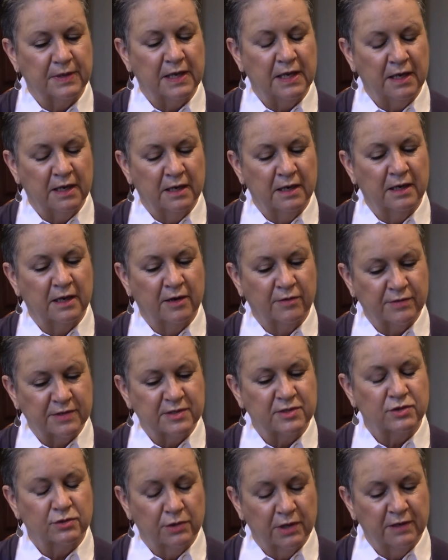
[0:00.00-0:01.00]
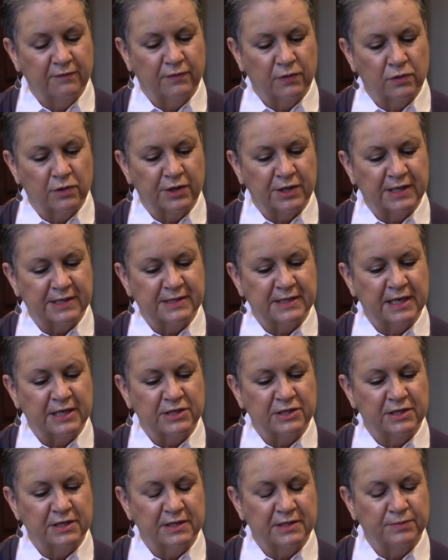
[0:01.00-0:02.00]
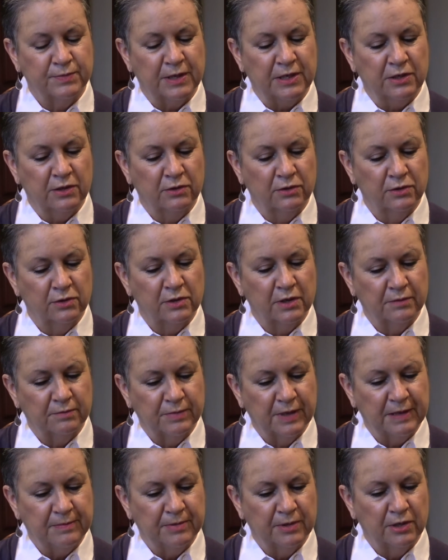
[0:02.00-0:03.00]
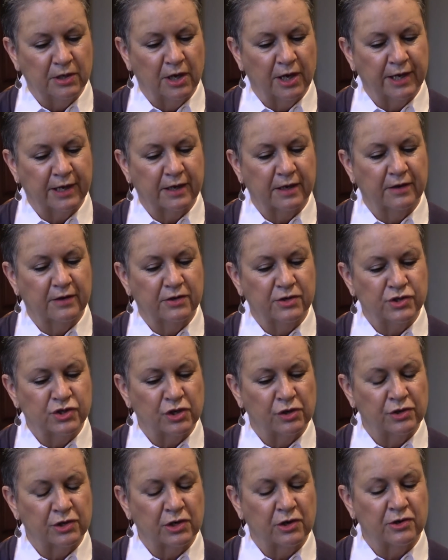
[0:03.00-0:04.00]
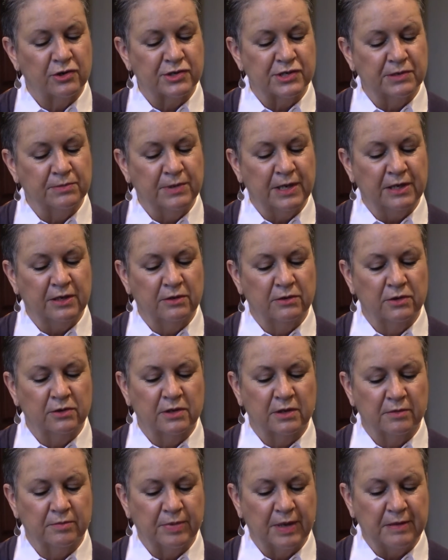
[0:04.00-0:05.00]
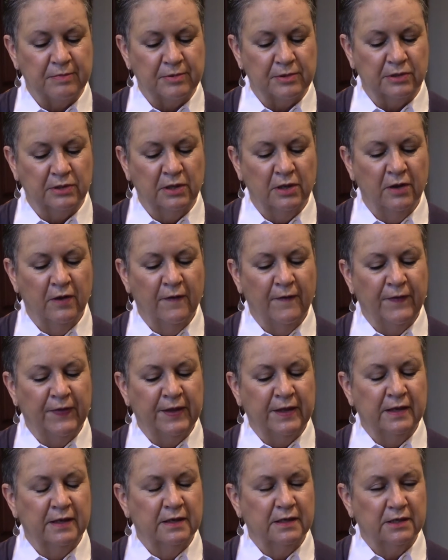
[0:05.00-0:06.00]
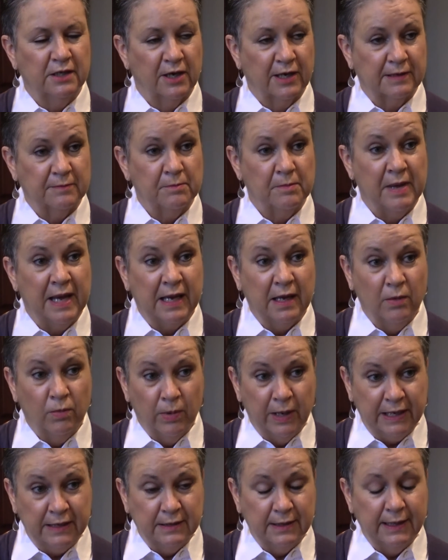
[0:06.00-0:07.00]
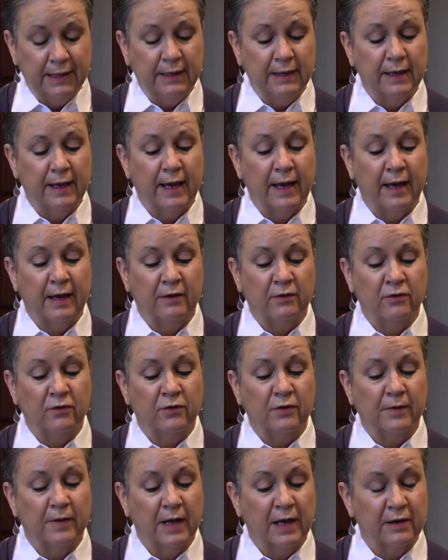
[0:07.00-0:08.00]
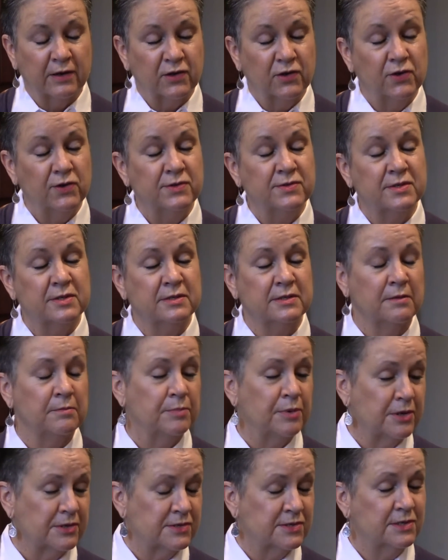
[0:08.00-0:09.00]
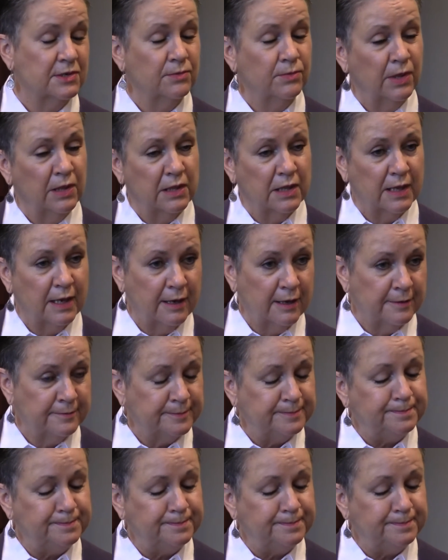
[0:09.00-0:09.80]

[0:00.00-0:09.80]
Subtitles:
in a restorative organisation is, when you look at people like John Cotter, when you look at people like Meg Weekly and Cousers and Posner with their